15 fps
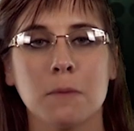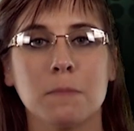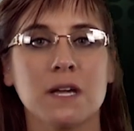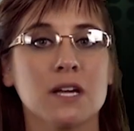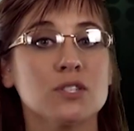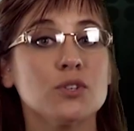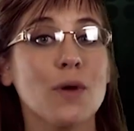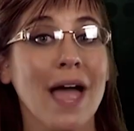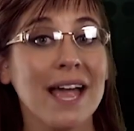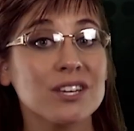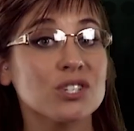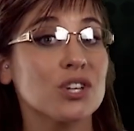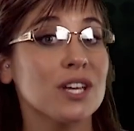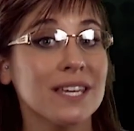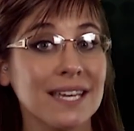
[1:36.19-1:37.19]
because you
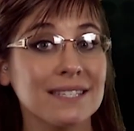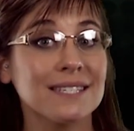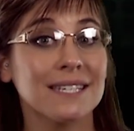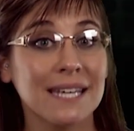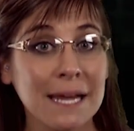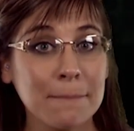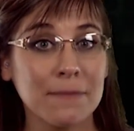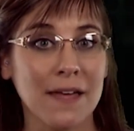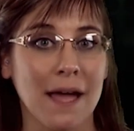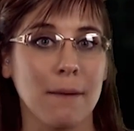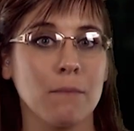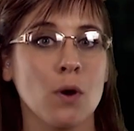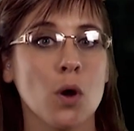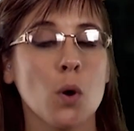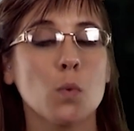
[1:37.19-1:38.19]
actually get to keep
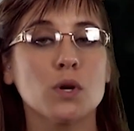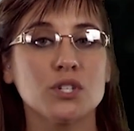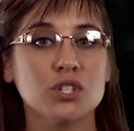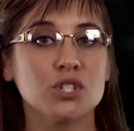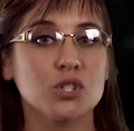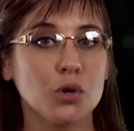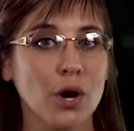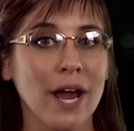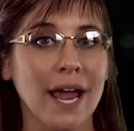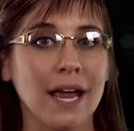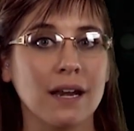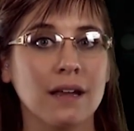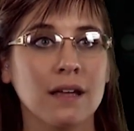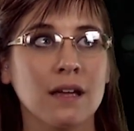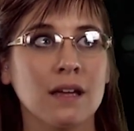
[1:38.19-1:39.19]
them, which is
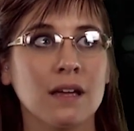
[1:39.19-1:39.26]
great,